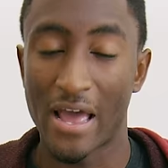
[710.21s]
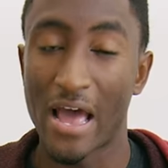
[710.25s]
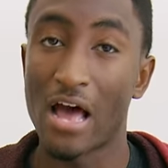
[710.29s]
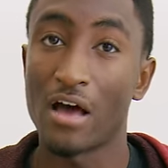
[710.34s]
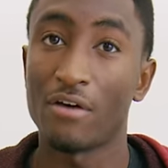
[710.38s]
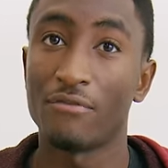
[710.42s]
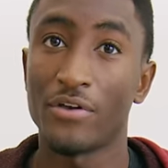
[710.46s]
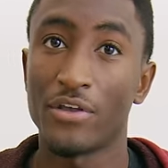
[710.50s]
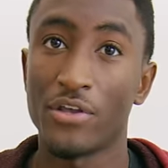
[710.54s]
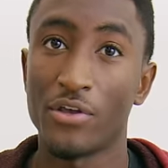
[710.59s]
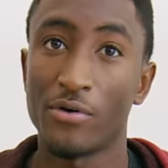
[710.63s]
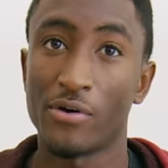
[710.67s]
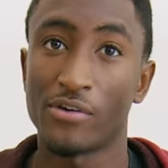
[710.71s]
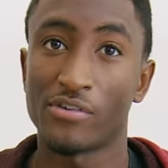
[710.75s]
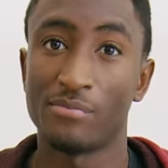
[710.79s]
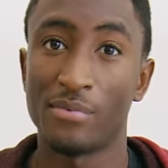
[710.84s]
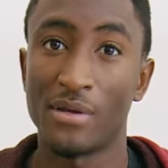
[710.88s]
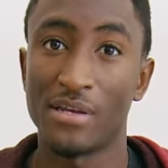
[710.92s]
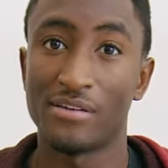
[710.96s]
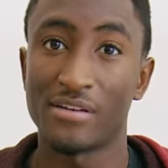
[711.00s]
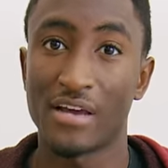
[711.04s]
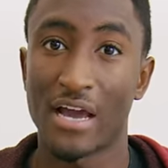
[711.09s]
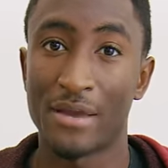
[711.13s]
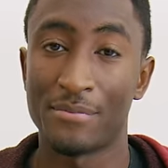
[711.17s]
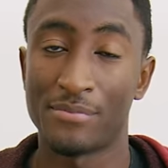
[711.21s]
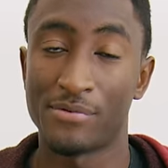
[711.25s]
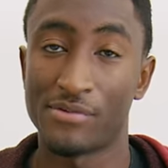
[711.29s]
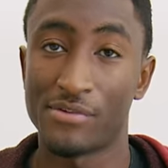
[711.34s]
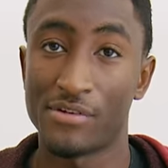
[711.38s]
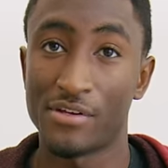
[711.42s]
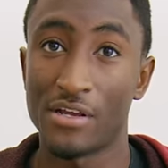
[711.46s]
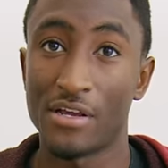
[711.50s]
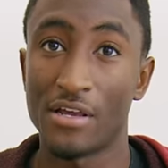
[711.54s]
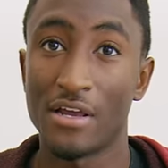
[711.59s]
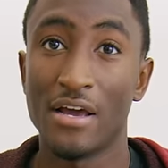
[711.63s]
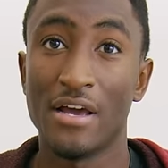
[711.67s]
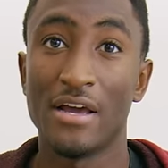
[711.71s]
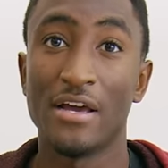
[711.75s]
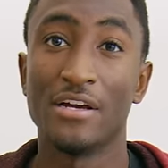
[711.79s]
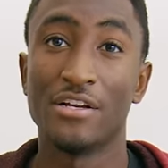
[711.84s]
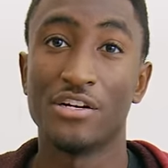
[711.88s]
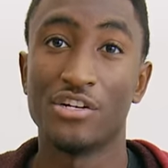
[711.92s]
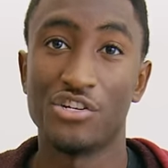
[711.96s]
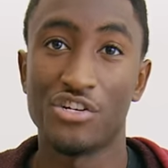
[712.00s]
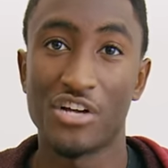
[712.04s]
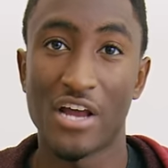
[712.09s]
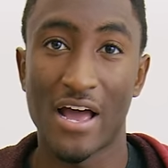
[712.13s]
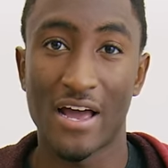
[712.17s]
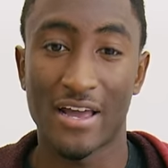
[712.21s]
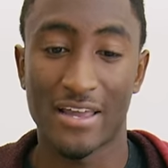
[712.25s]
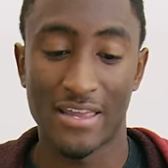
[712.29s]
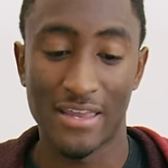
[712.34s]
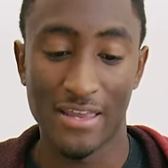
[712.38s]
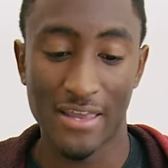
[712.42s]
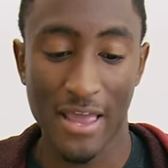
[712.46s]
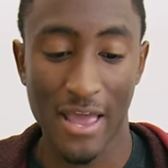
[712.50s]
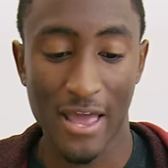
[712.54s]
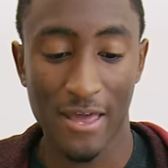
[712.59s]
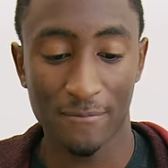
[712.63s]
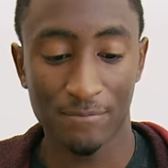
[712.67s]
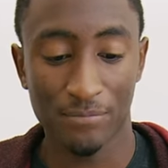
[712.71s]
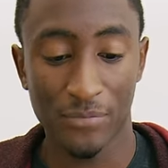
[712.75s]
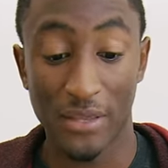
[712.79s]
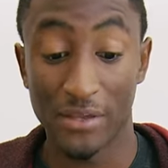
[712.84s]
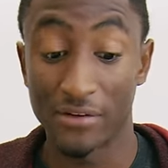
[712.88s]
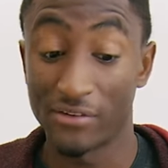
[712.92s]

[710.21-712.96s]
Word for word: have a USB Type-C jack yet.